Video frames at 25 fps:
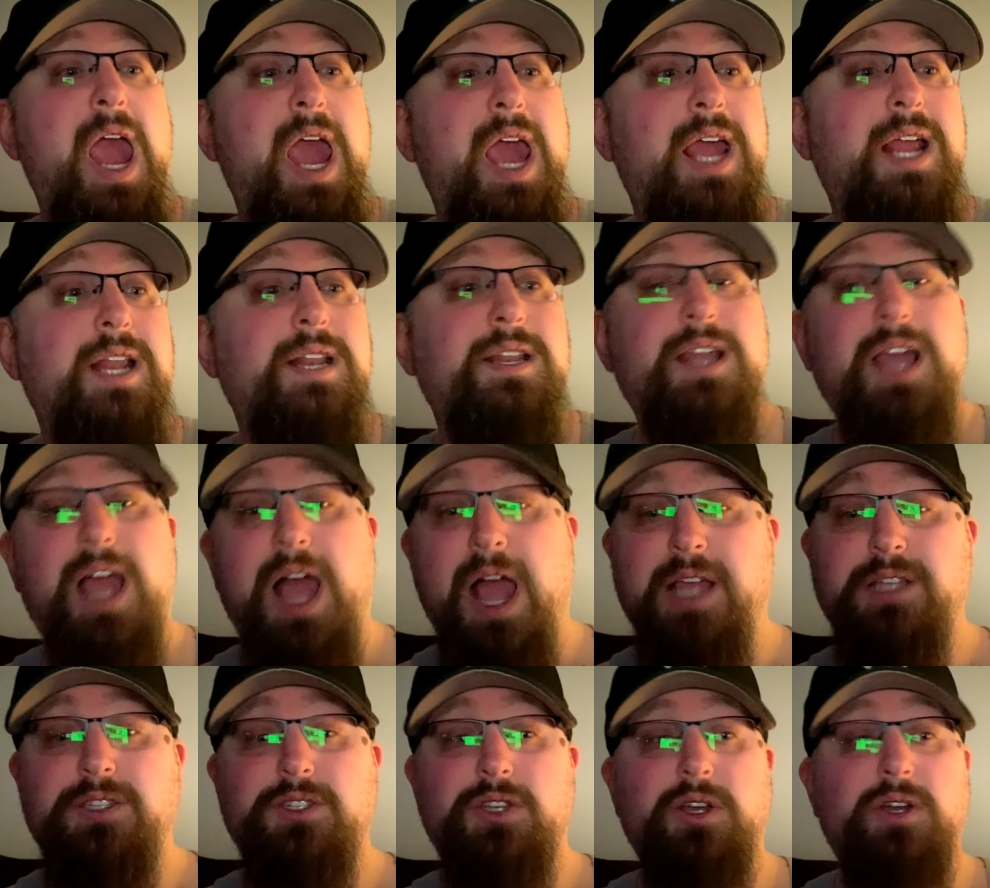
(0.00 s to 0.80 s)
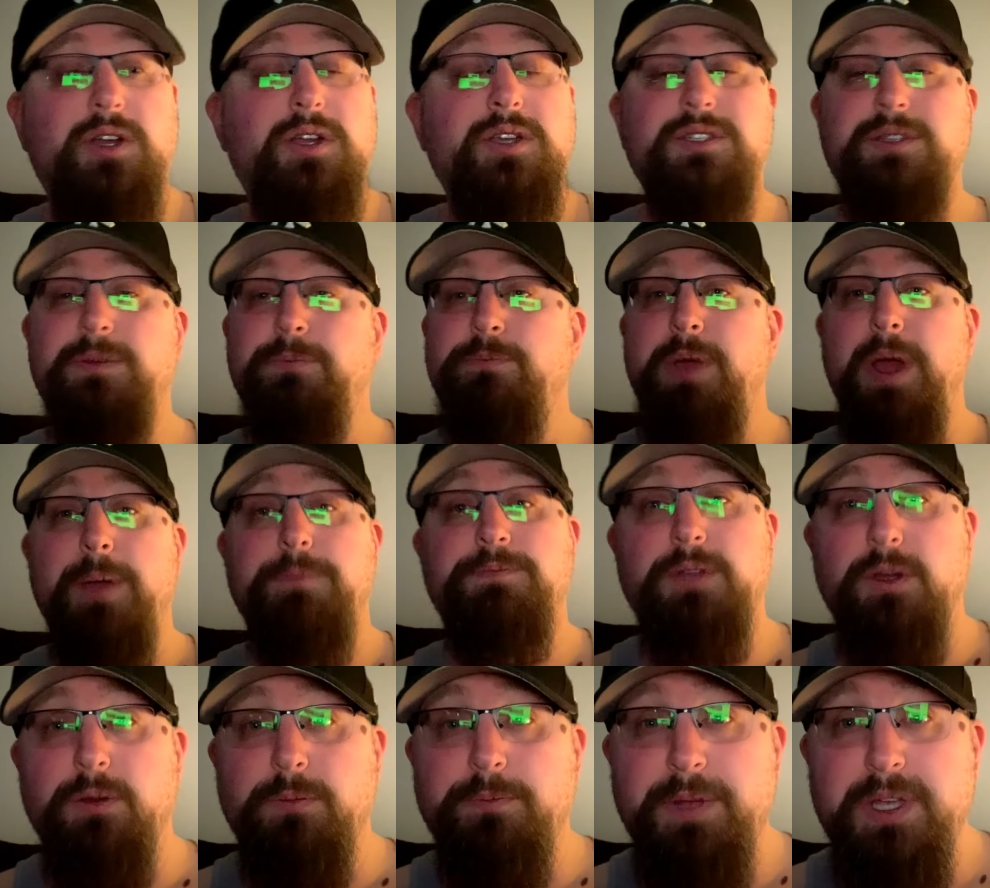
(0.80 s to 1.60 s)
and I took some
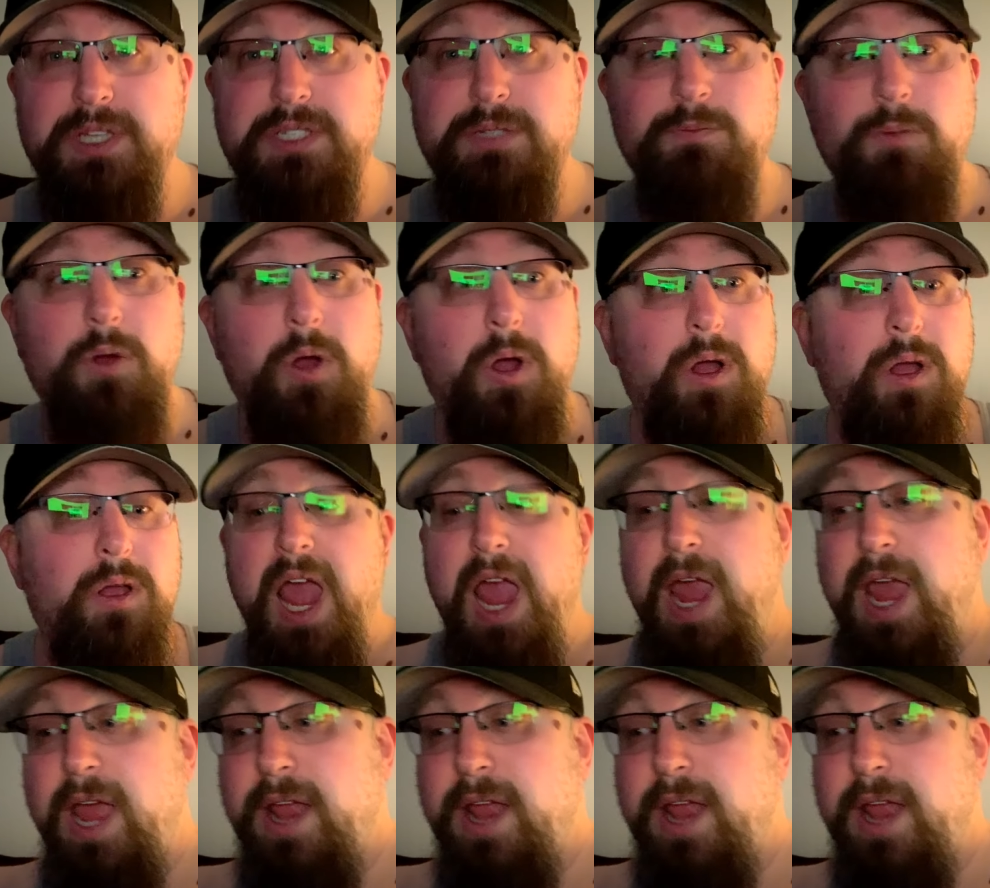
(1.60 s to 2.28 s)
Pepto-Bismol,